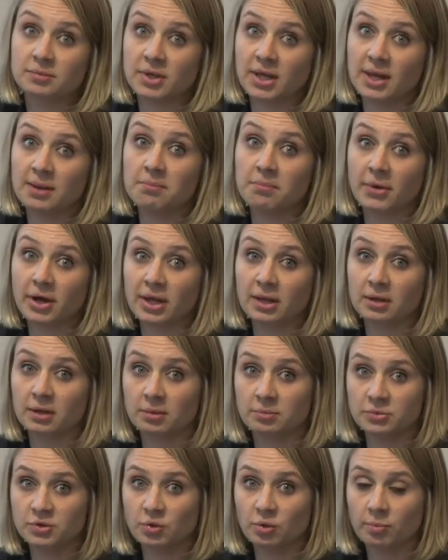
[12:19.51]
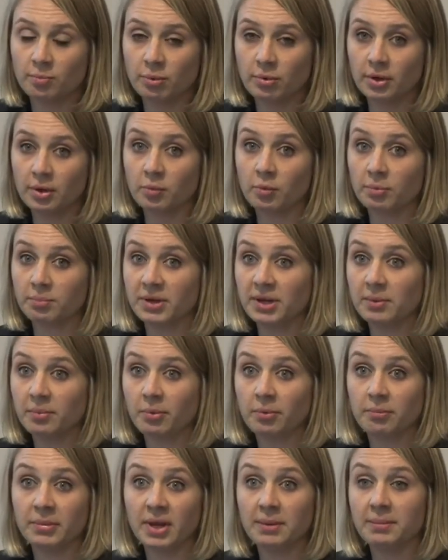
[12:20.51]
it might come to a point where
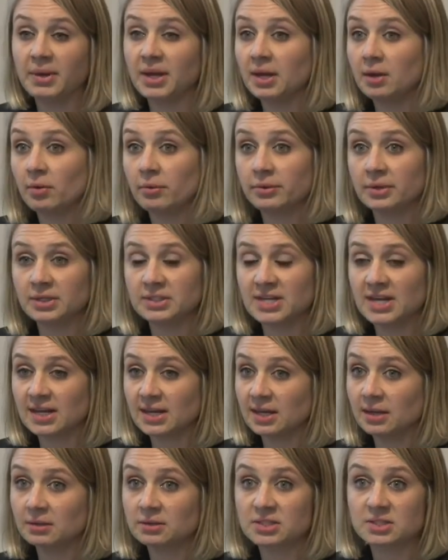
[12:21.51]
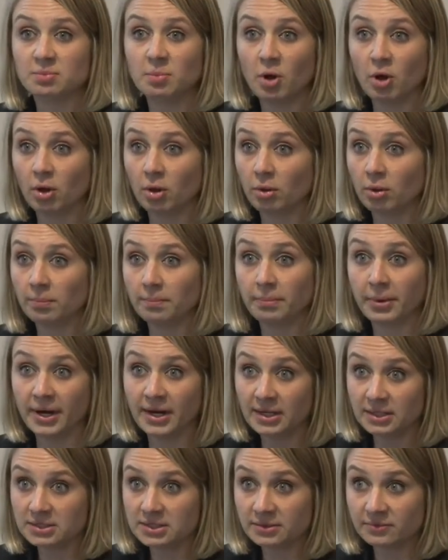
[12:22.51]
people may be only taking small
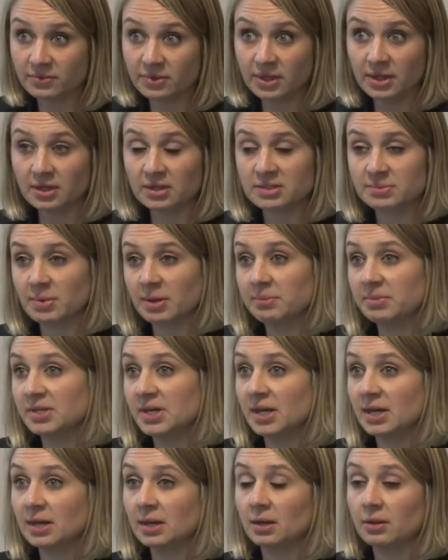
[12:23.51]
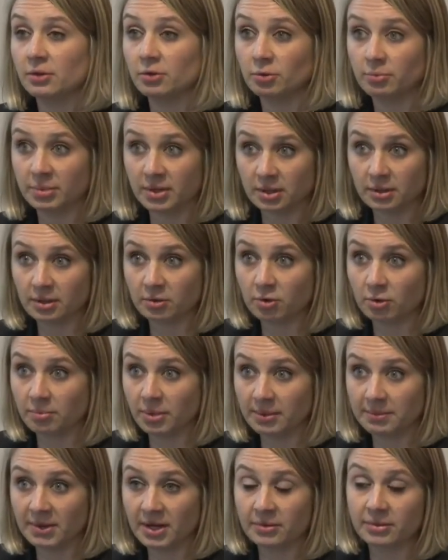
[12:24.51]
bites of things, maybe taking a little bit of liquid
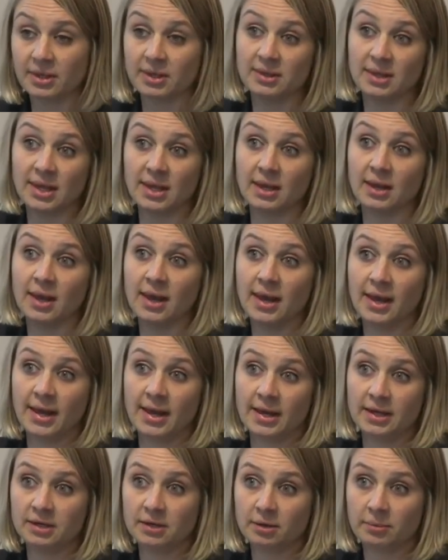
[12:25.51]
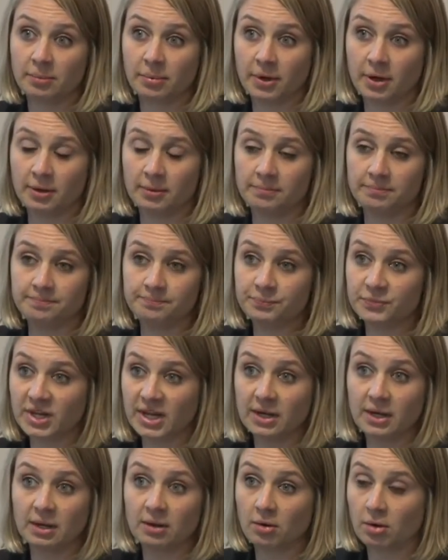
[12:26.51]
by mouth, and they end up
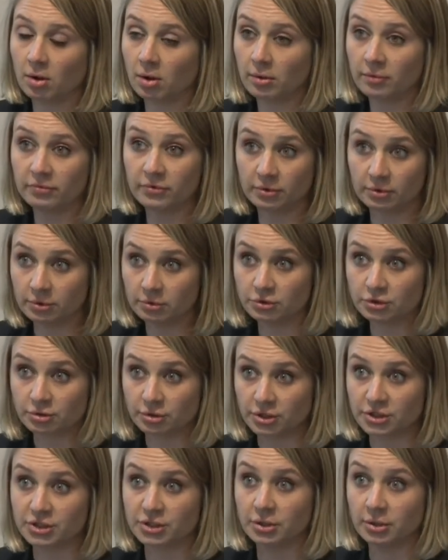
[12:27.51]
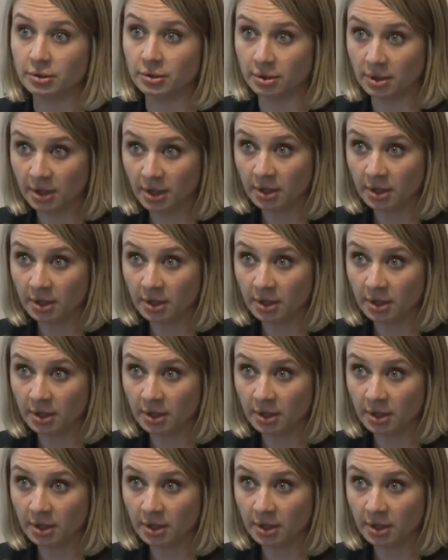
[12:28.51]
getting all of their nutrition